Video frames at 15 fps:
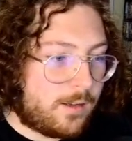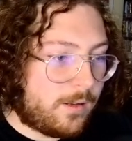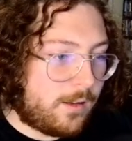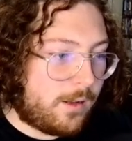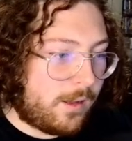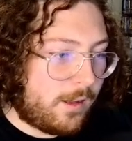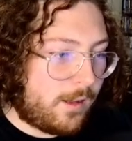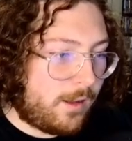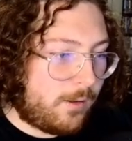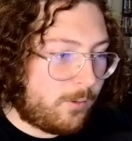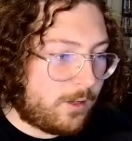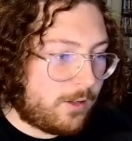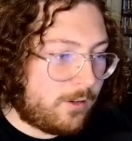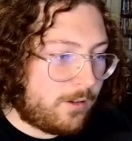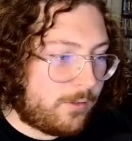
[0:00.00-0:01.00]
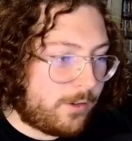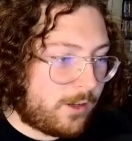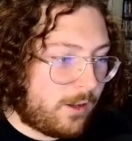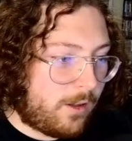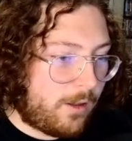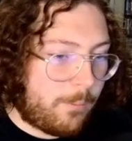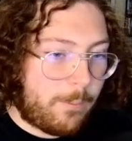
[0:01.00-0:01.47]
what do you even
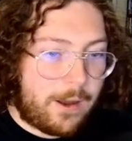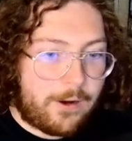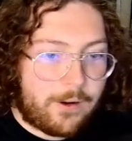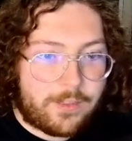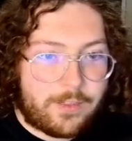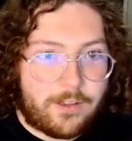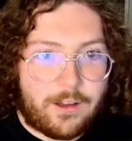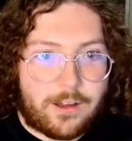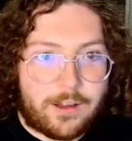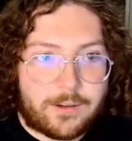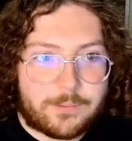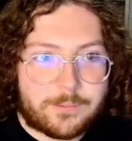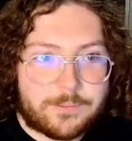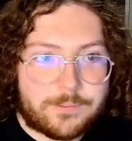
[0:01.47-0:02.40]
call it? Marathon.